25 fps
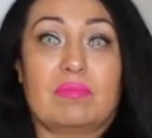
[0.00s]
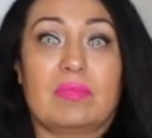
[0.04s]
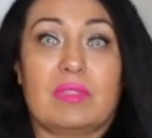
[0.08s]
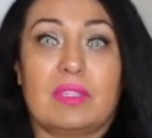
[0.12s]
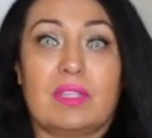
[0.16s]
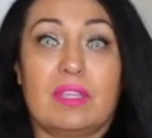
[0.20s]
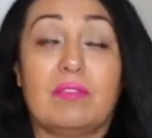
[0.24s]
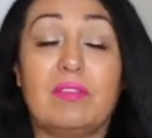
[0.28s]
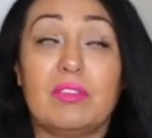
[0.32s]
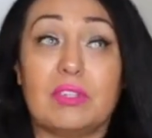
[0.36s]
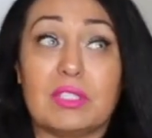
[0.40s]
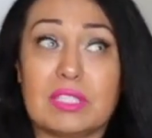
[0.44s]

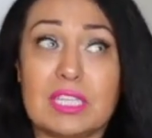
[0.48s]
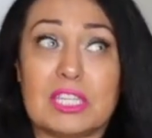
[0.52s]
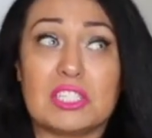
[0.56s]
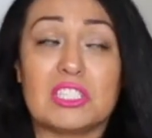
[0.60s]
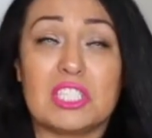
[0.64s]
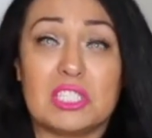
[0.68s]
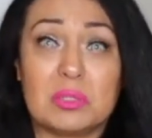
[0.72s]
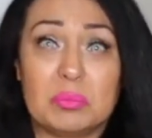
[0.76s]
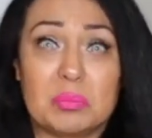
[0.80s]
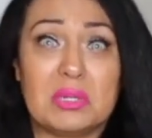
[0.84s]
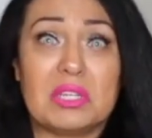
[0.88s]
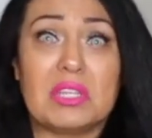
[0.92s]
it feels
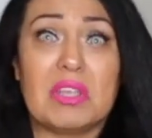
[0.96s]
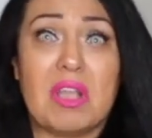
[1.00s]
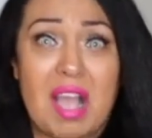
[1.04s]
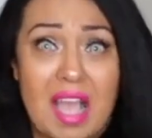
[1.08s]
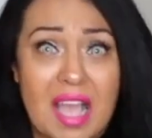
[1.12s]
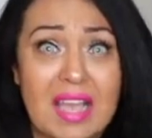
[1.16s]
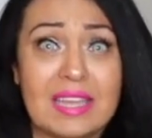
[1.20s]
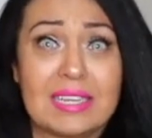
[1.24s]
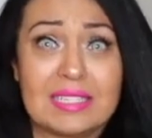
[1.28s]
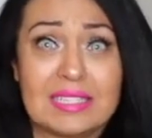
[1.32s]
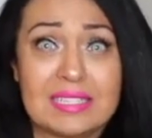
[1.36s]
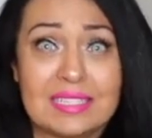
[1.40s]
actually pretty
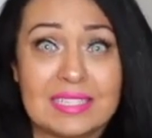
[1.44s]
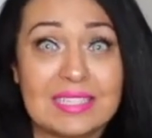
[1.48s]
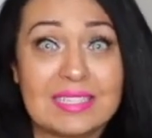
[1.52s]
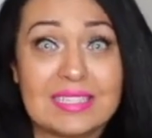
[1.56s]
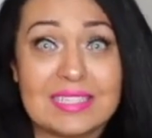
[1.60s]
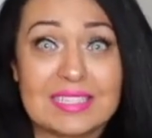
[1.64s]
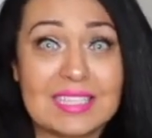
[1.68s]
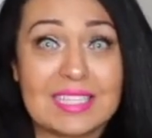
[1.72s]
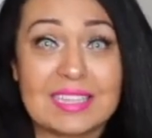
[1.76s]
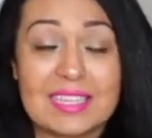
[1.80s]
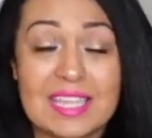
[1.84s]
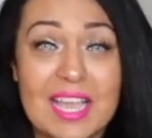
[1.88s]
hot
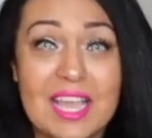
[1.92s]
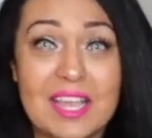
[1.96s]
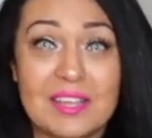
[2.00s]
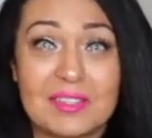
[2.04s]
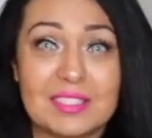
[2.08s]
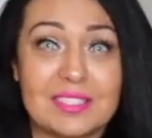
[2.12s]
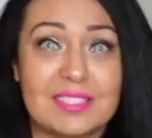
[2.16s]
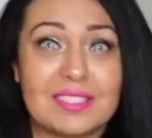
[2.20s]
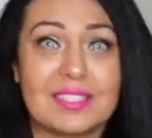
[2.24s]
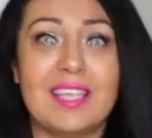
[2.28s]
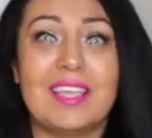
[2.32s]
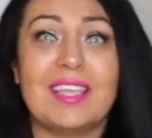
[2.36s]
inside the
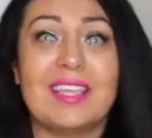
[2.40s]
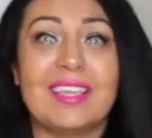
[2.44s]
house.